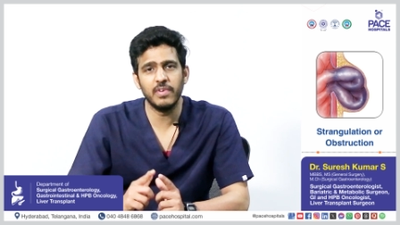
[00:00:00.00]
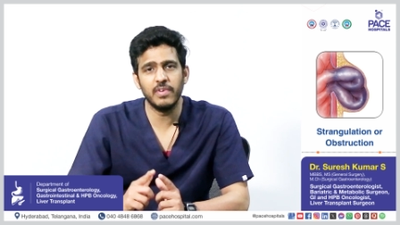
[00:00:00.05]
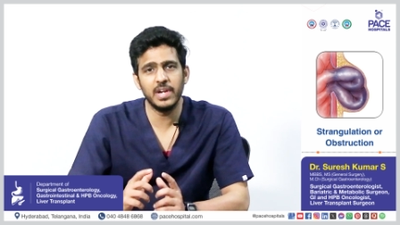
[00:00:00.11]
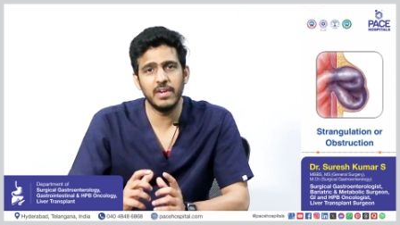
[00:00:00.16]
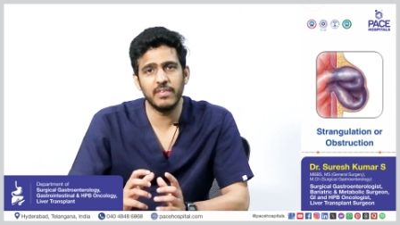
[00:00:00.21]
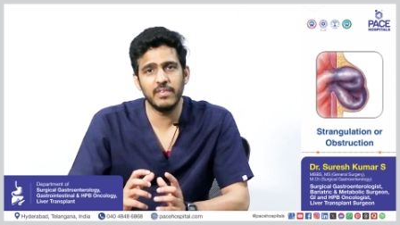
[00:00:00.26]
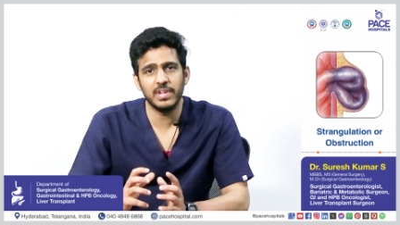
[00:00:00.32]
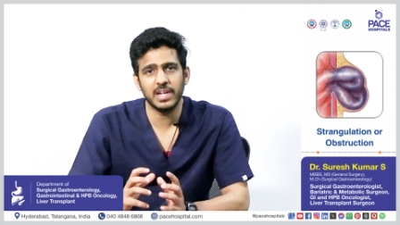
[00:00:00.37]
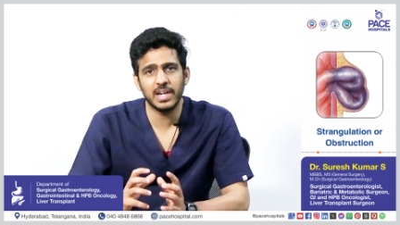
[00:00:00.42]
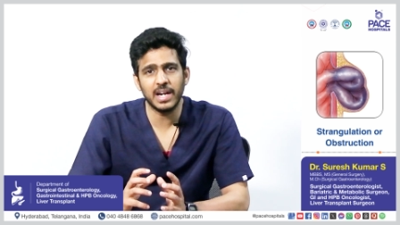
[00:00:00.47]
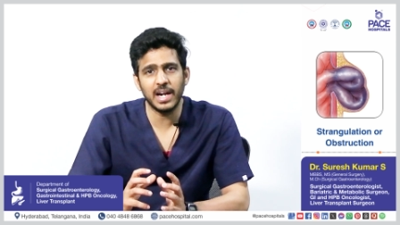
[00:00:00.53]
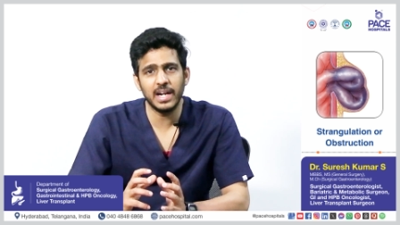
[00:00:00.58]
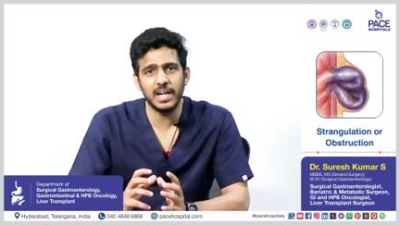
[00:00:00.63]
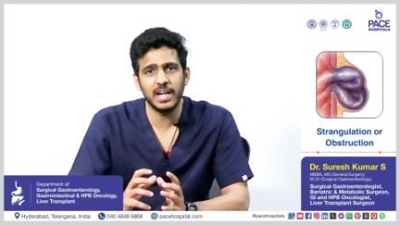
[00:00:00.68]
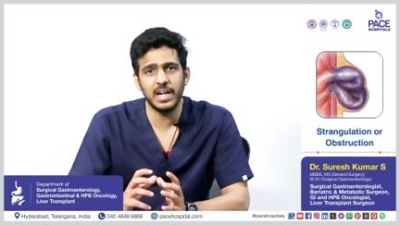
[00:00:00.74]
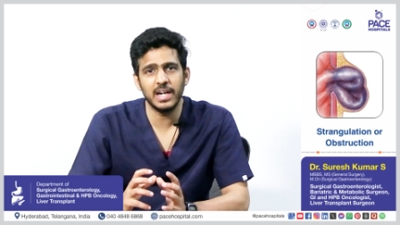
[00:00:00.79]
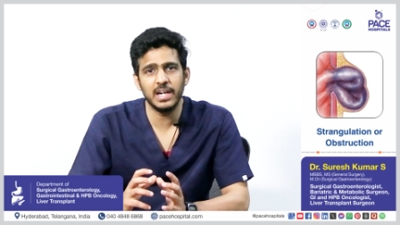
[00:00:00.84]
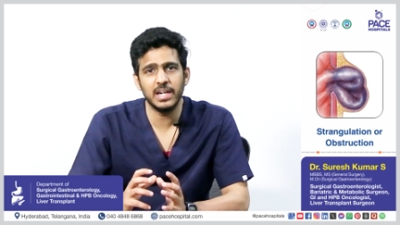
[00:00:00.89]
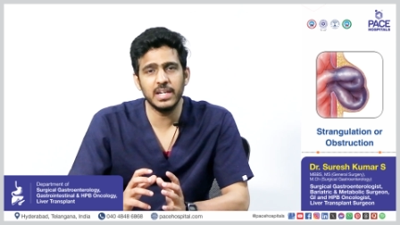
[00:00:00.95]
Whenever the
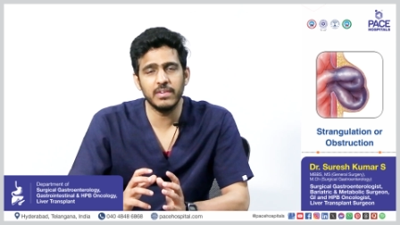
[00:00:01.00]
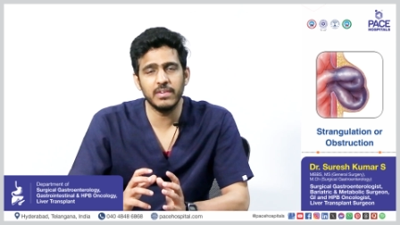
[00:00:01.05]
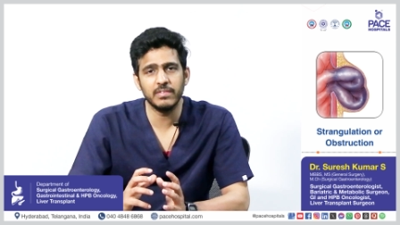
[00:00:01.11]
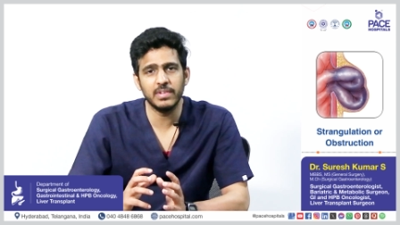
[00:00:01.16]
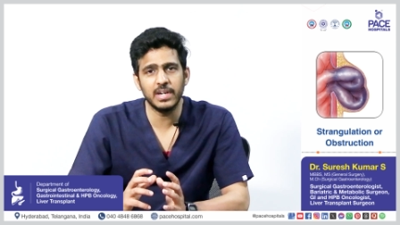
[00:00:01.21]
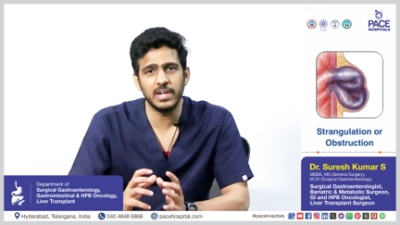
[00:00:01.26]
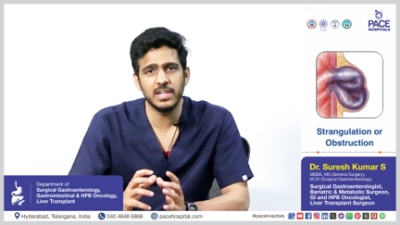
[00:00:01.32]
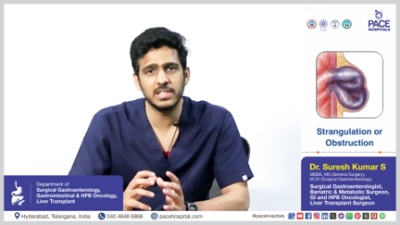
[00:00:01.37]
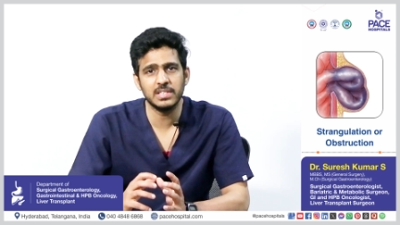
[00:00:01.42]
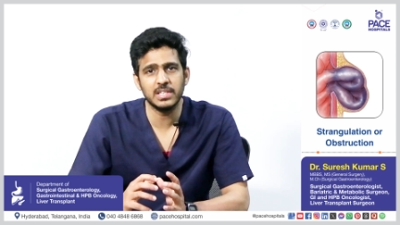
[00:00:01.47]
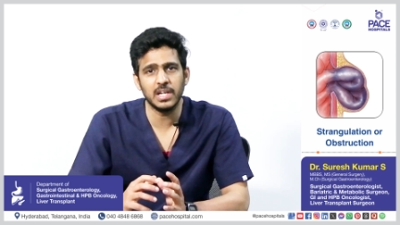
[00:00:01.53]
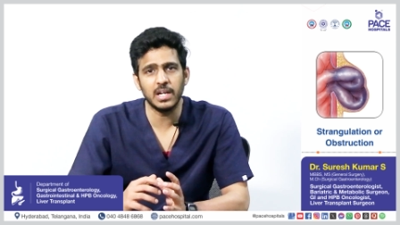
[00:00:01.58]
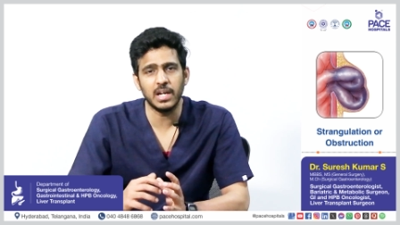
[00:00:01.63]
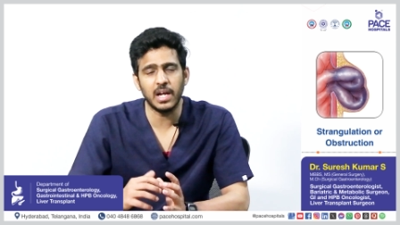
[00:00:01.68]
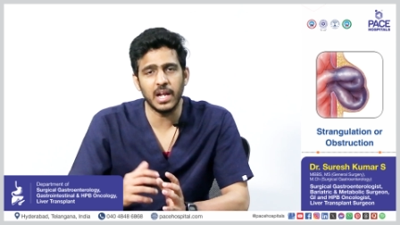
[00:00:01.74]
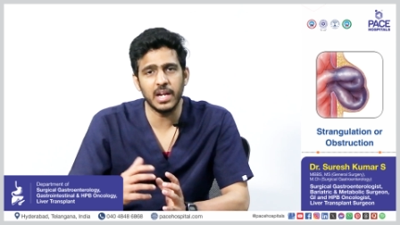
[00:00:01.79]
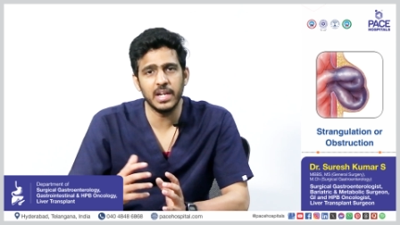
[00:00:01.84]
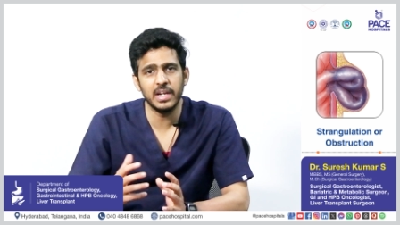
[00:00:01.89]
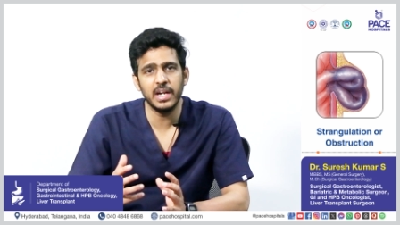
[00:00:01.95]
content that is
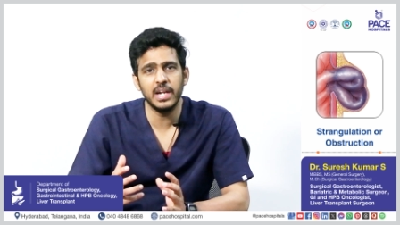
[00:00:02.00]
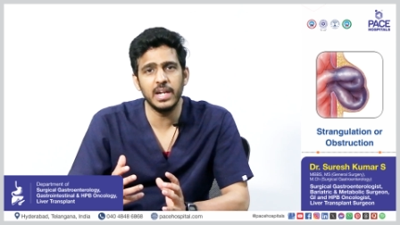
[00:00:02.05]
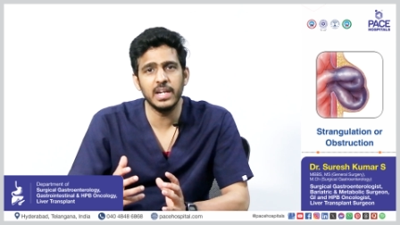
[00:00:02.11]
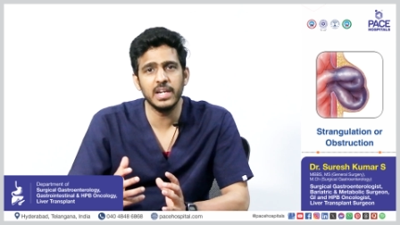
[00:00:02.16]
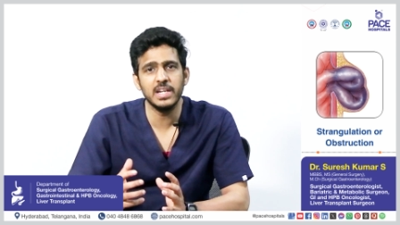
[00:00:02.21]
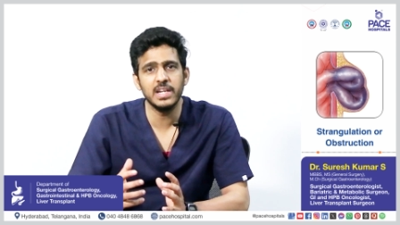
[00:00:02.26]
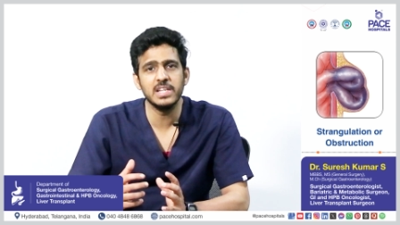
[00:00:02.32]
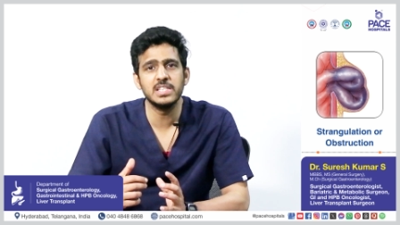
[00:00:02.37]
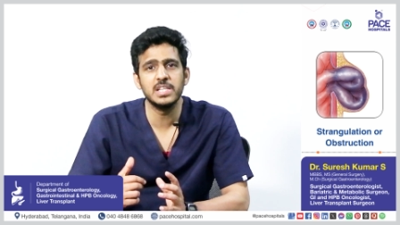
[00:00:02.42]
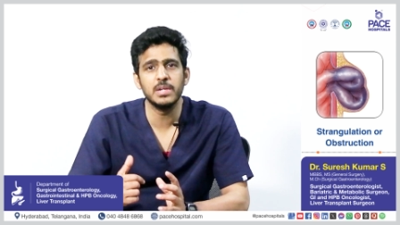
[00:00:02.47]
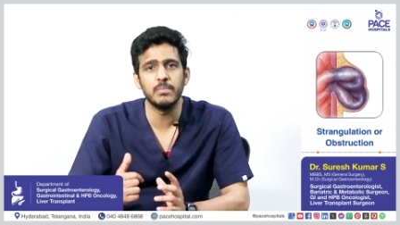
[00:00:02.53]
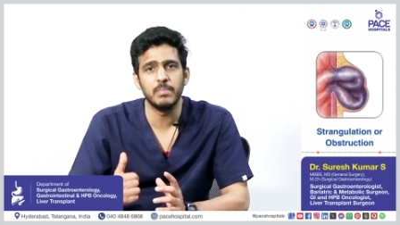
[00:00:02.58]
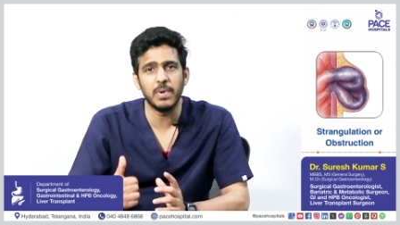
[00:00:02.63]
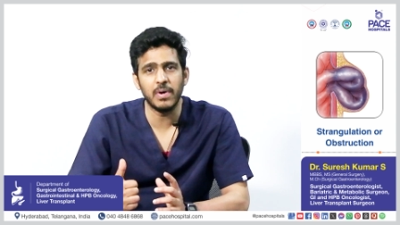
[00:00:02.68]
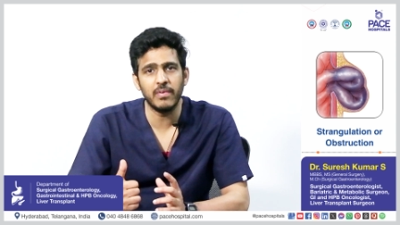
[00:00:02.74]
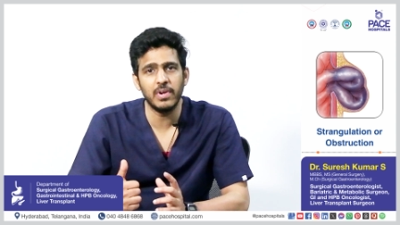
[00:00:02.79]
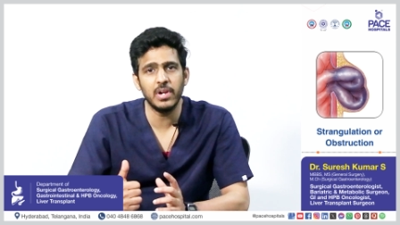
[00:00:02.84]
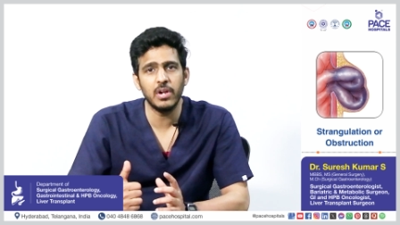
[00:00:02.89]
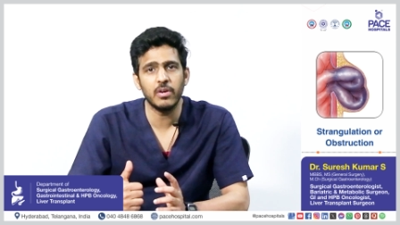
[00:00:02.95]
herniating is the
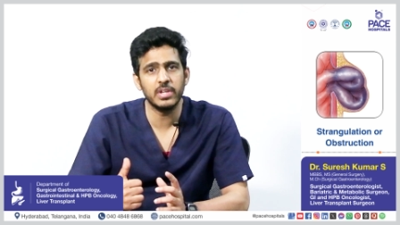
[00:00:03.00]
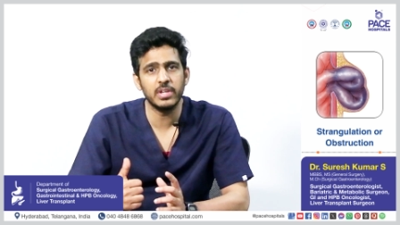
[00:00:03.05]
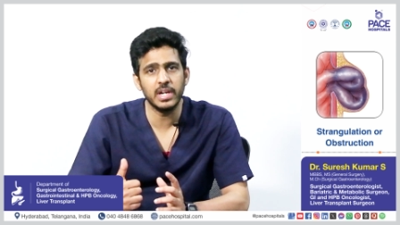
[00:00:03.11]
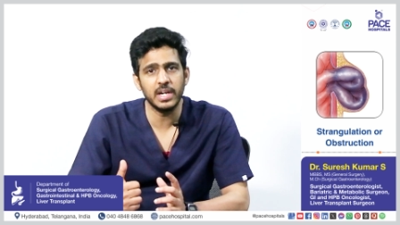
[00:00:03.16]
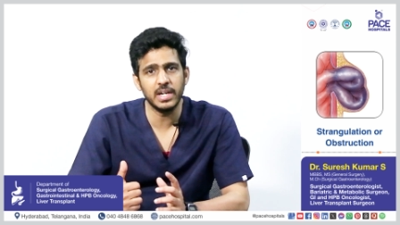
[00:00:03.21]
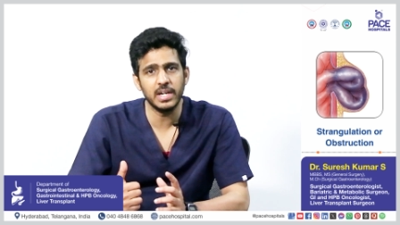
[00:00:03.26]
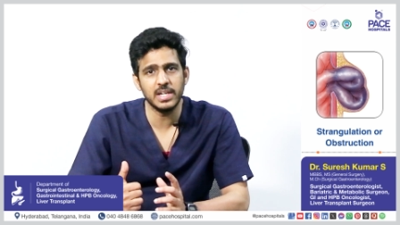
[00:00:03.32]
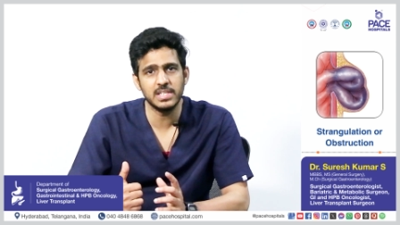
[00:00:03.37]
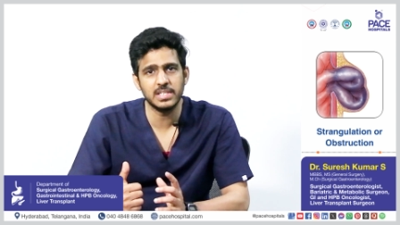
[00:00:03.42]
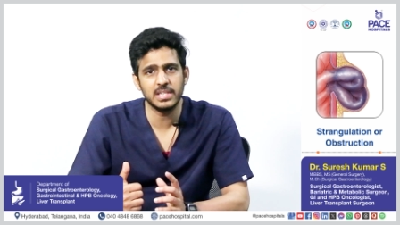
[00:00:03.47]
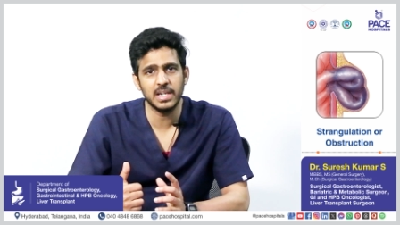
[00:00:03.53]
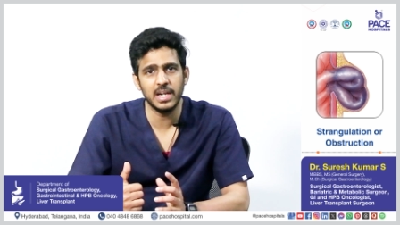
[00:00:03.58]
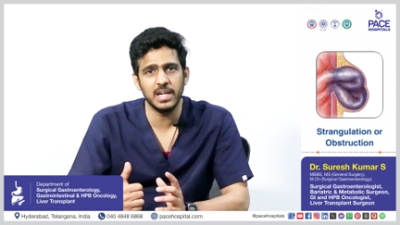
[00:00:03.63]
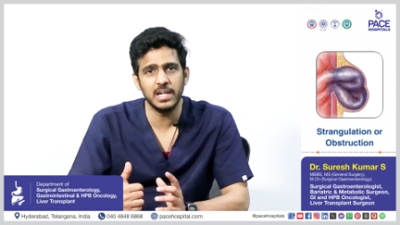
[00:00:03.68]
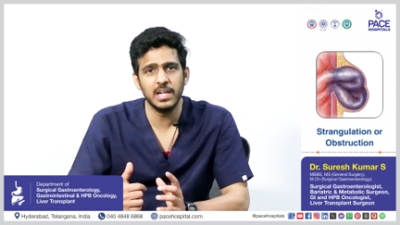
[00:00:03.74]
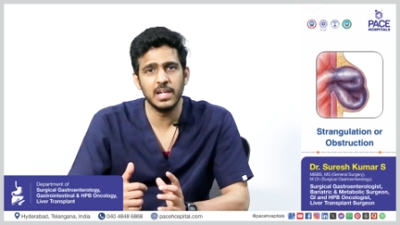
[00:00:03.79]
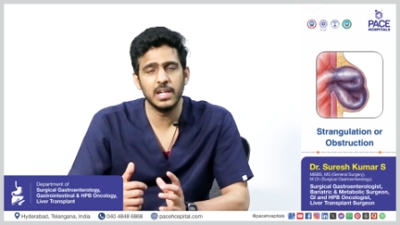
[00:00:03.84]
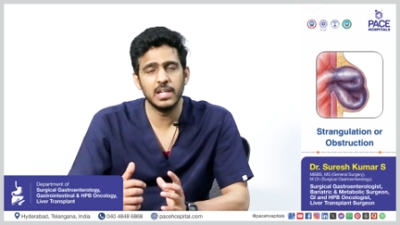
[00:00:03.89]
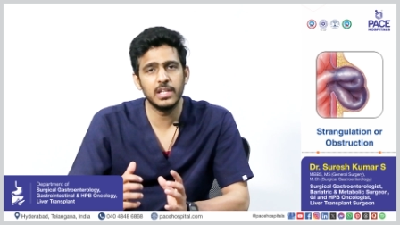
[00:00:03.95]
bowel or the
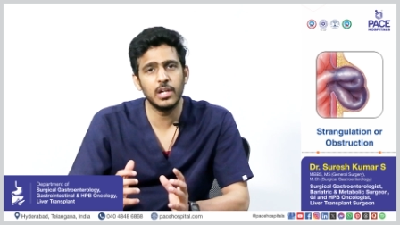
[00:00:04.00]
intestine,